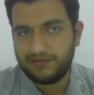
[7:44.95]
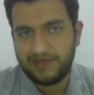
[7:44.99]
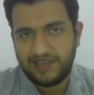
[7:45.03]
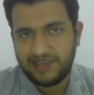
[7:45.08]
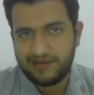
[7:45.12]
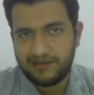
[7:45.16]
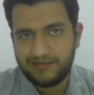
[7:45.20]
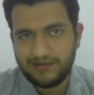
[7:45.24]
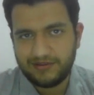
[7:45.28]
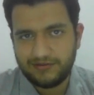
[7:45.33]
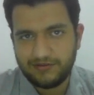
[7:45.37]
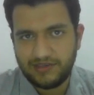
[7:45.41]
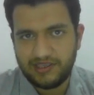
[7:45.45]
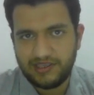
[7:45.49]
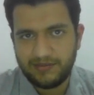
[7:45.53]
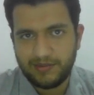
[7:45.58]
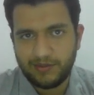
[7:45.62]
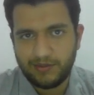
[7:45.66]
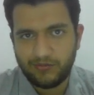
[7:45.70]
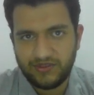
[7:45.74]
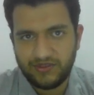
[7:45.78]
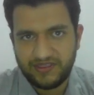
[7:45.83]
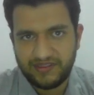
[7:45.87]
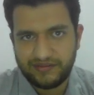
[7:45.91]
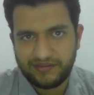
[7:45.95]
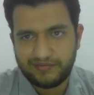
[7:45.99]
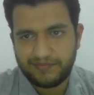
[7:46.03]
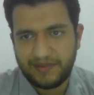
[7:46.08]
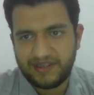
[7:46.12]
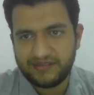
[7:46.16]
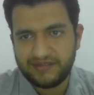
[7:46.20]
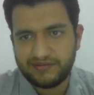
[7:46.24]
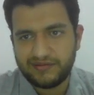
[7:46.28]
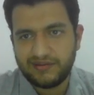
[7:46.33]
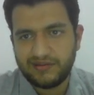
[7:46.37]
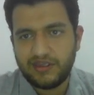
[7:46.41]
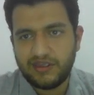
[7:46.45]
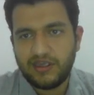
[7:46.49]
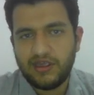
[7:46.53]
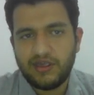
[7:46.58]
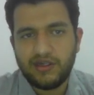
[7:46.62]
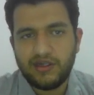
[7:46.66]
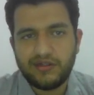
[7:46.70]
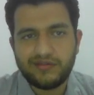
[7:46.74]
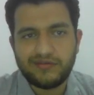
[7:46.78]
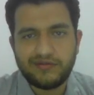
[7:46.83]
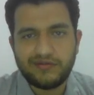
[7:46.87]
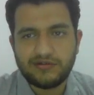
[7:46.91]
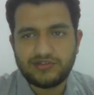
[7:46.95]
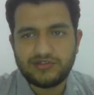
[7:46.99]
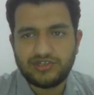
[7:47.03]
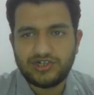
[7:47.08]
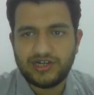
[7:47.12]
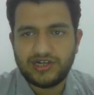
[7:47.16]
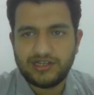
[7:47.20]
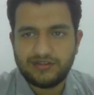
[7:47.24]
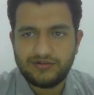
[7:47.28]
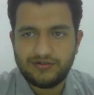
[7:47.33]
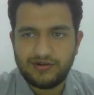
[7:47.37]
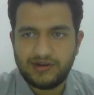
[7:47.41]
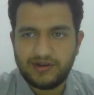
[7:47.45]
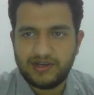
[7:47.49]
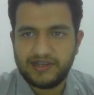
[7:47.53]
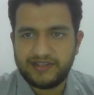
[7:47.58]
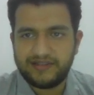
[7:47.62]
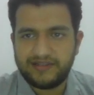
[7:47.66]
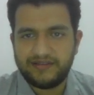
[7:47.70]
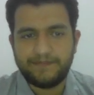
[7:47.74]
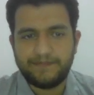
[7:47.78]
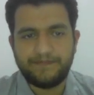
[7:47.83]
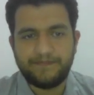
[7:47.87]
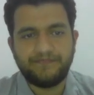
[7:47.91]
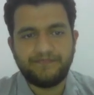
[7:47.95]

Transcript: be able to keep up with this pace. So try to write